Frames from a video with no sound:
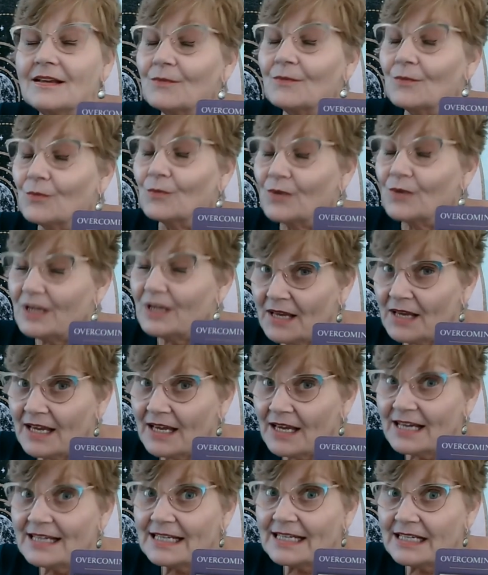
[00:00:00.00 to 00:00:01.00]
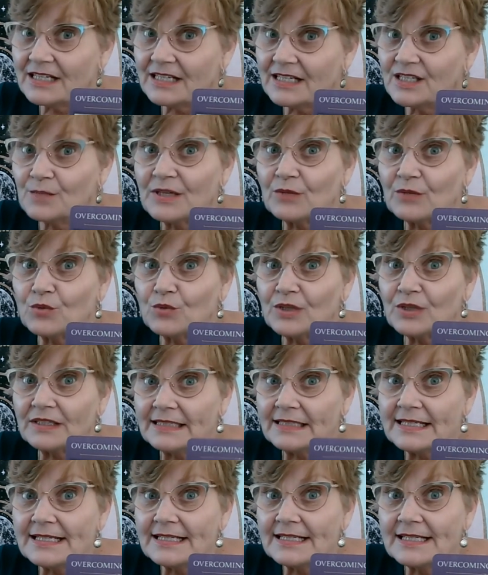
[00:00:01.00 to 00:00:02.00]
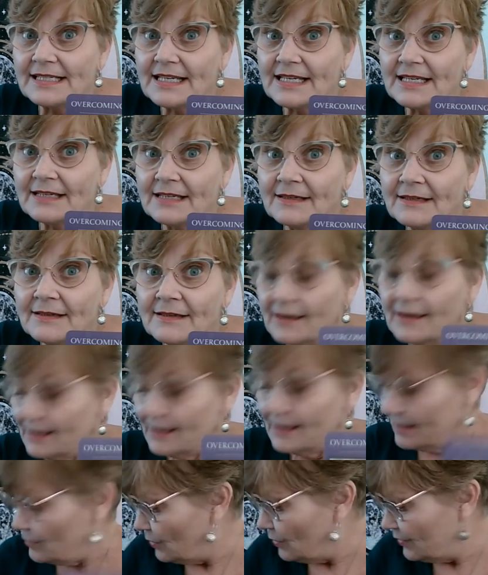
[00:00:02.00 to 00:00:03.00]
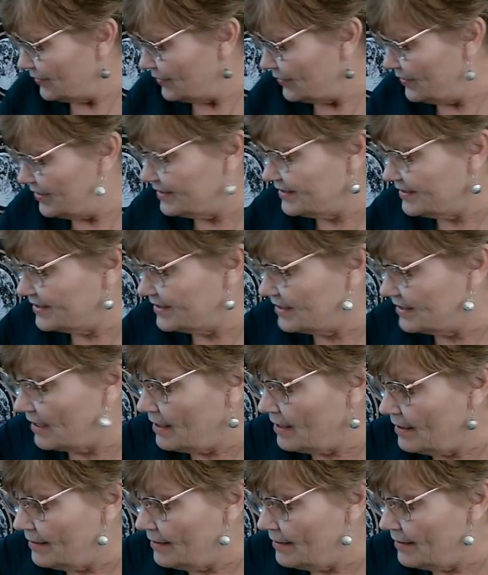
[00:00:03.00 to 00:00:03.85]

we may need to be releasing this